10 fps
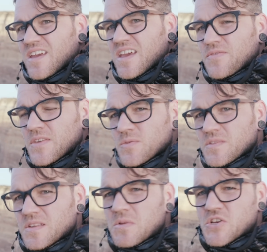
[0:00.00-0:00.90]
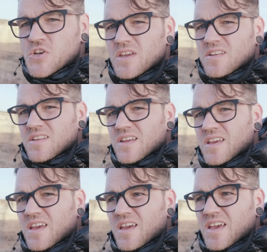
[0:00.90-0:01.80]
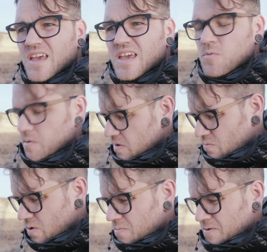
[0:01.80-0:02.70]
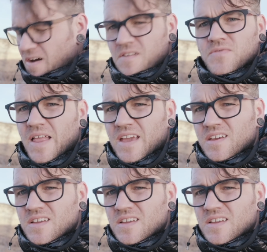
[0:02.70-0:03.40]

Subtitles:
If this was in Michigan, it would be roped off like